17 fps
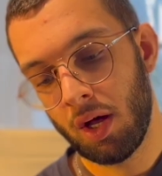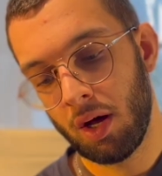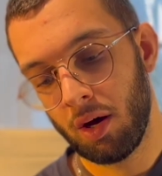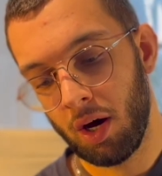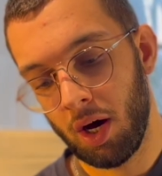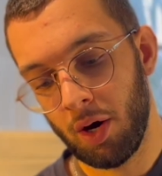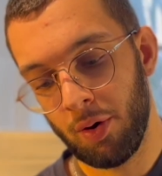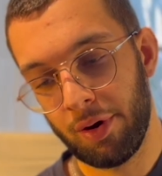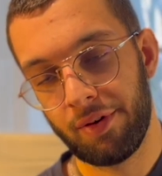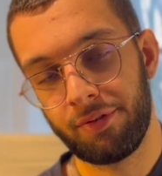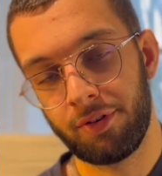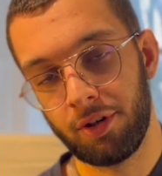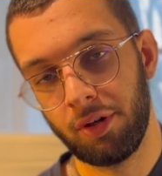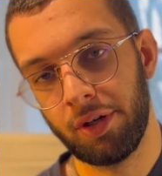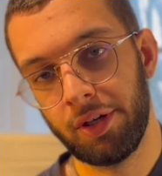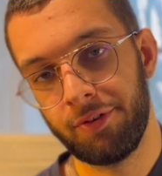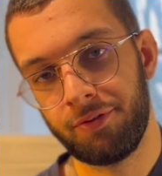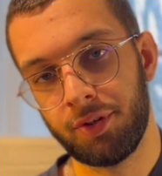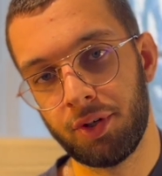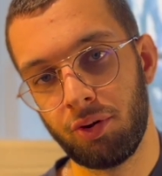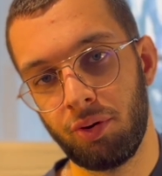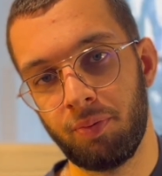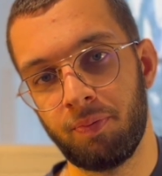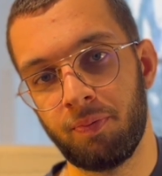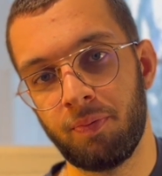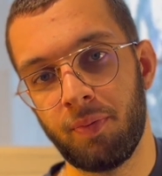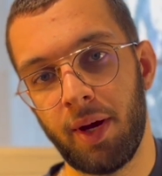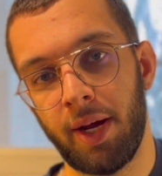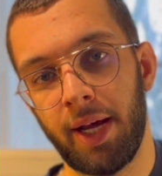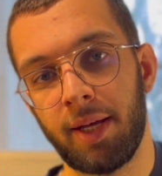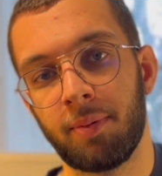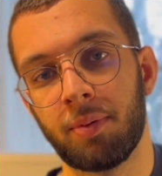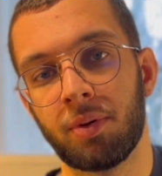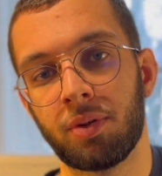However, if you're
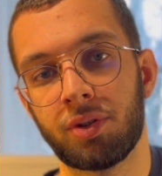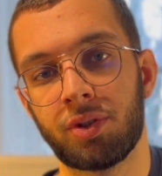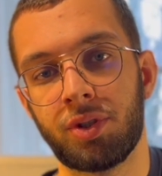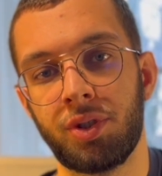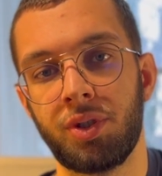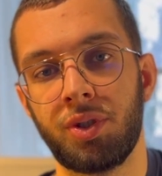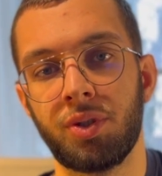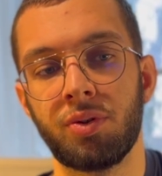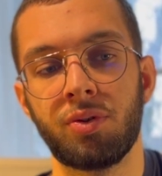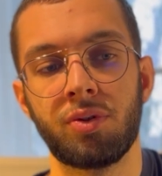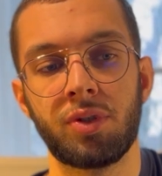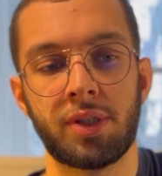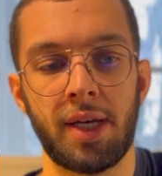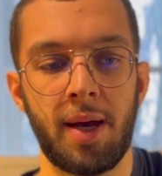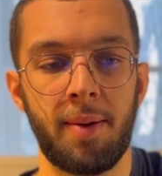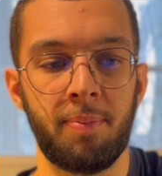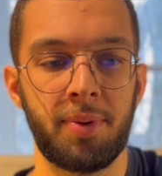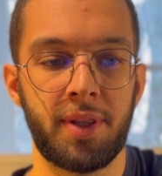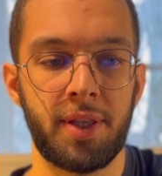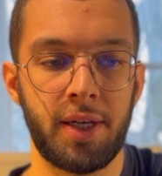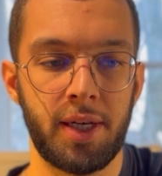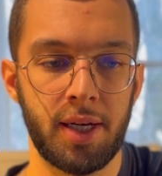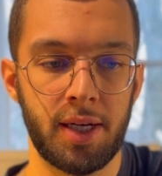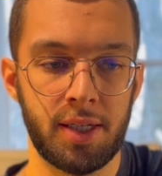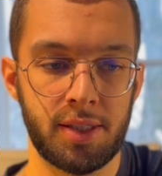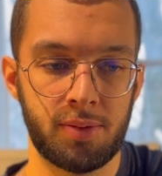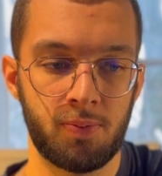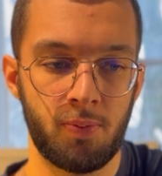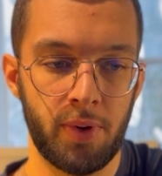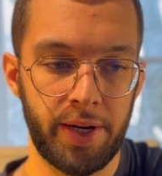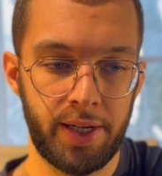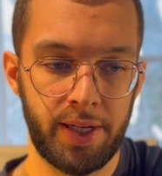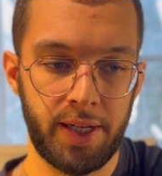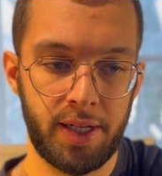able to use empathy as what
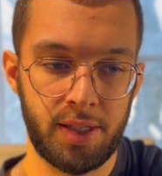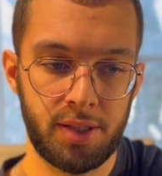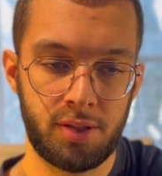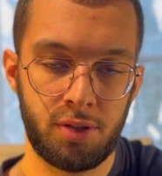it is,